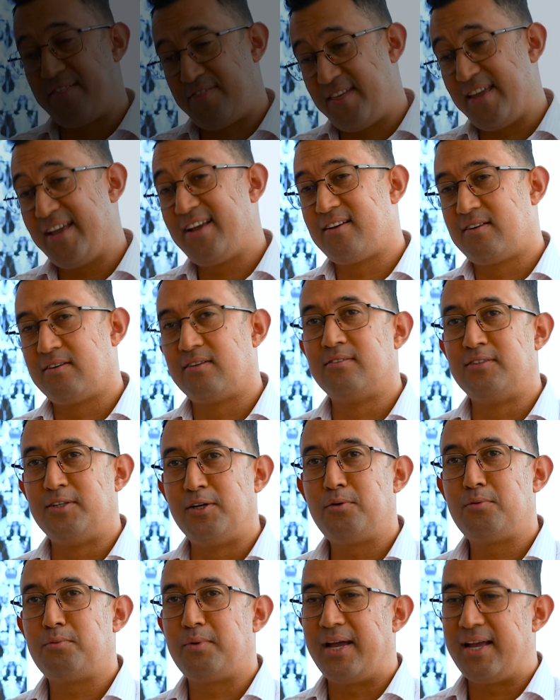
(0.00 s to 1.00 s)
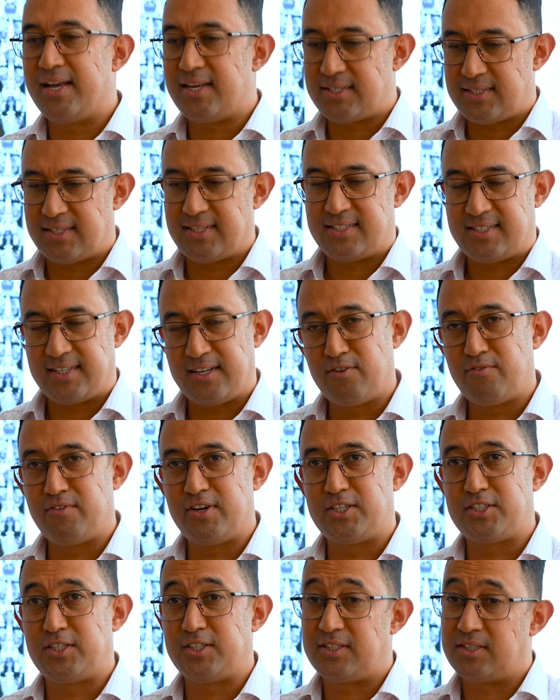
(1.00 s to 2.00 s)
think, you know, SS
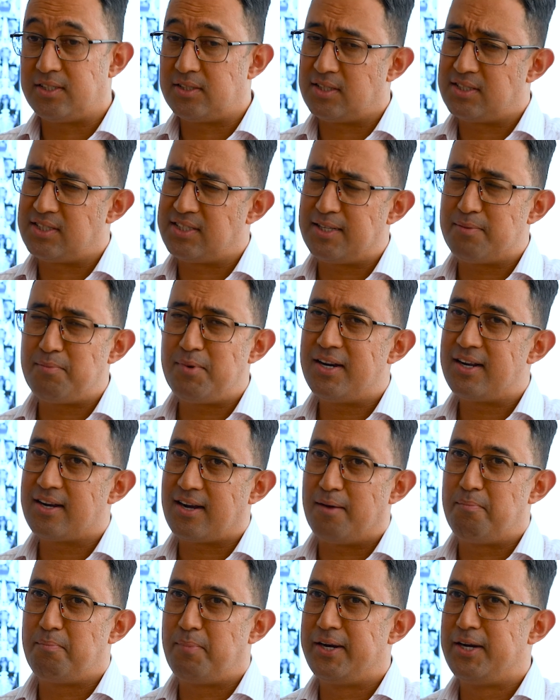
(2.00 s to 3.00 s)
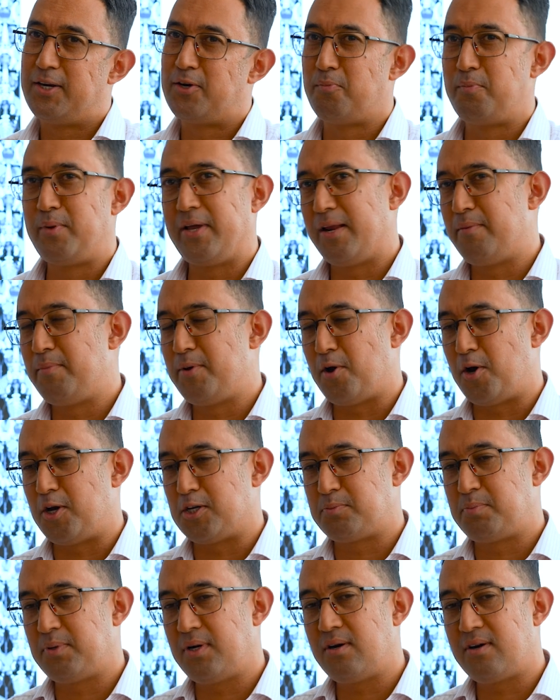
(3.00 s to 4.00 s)
Innovations is a similar company to B&B
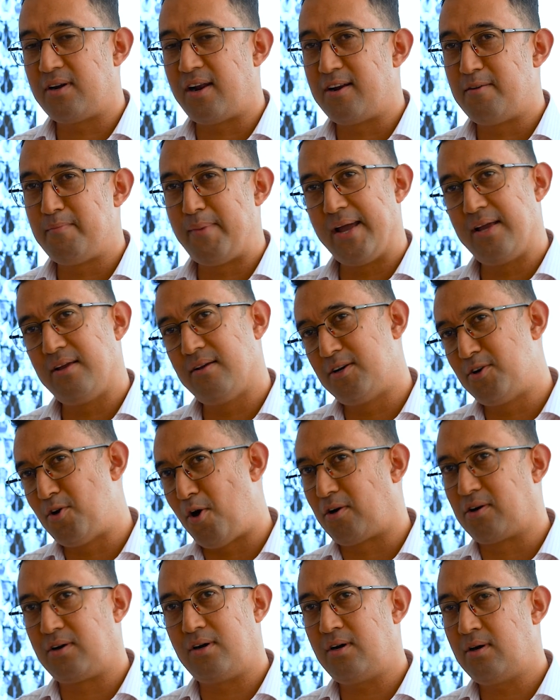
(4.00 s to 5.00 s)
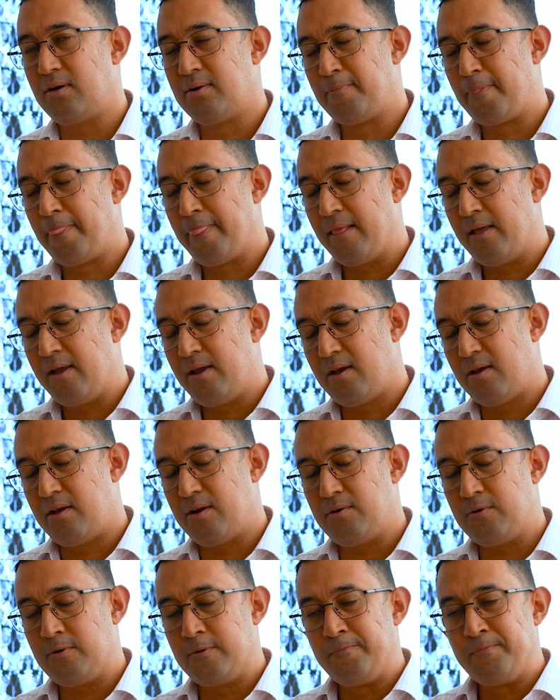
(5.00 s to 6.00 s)
Hospital, run by a doctor, you
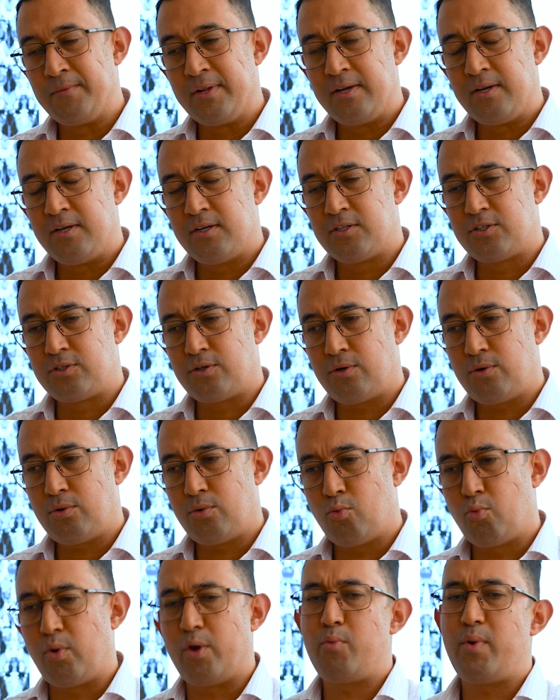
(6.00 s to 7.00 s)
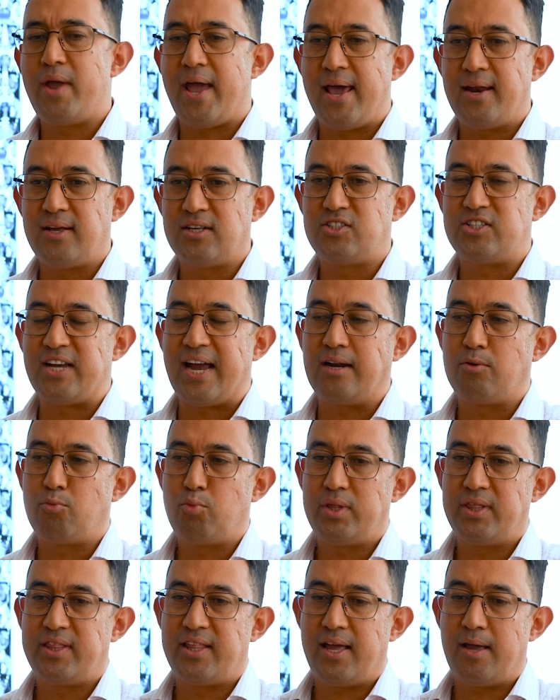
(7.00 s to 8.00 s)
know. So when we had a chat
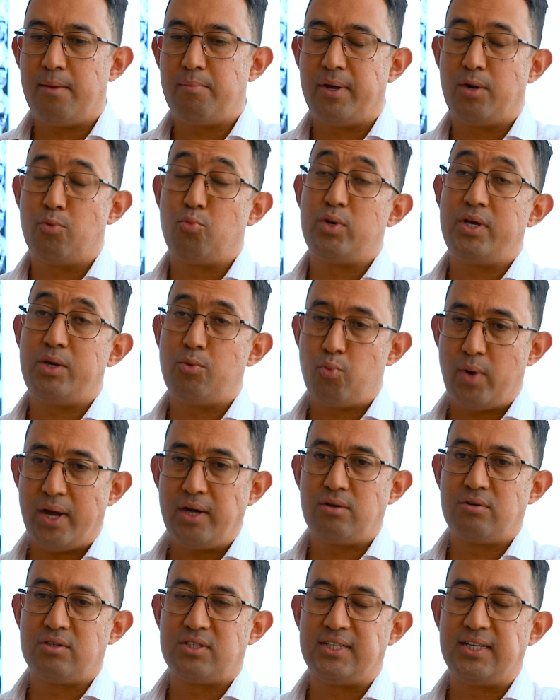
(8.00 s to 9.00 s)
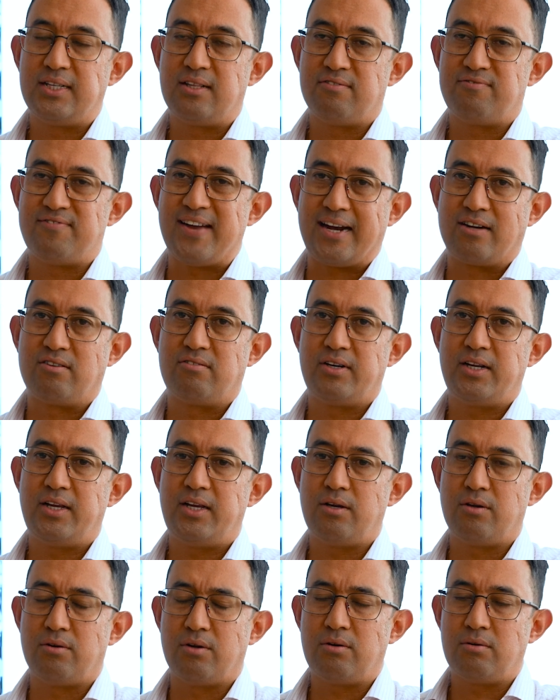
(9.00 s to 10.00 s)
with them and we went to see the factory,
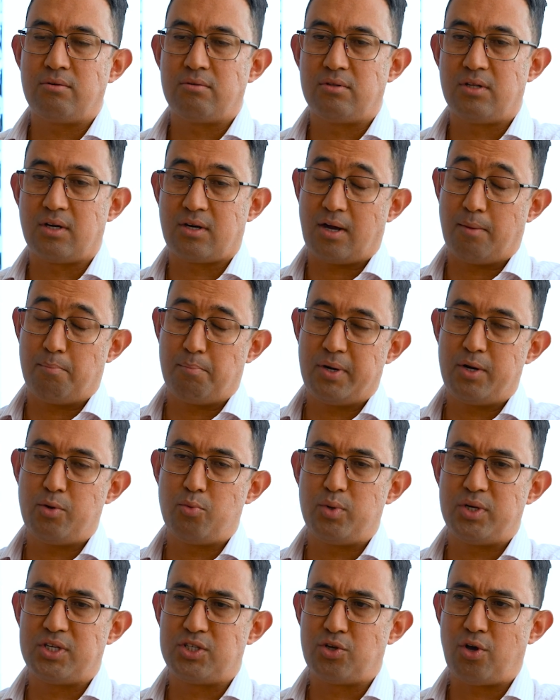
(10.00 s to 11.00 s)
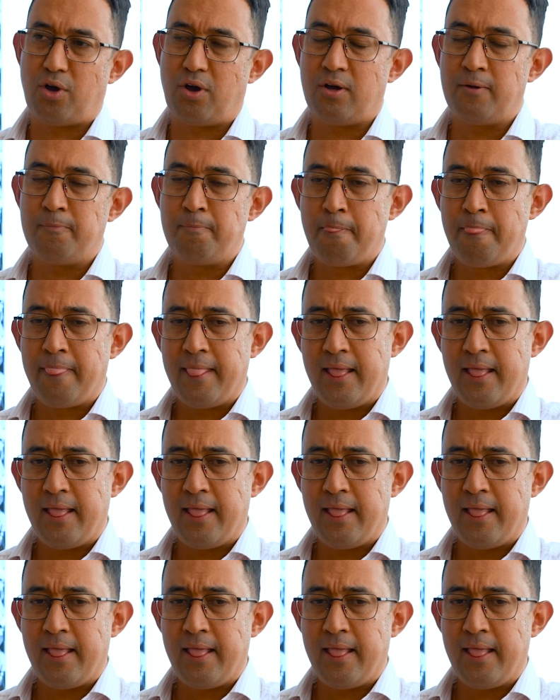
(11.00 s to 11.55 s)
you know, the company we saw,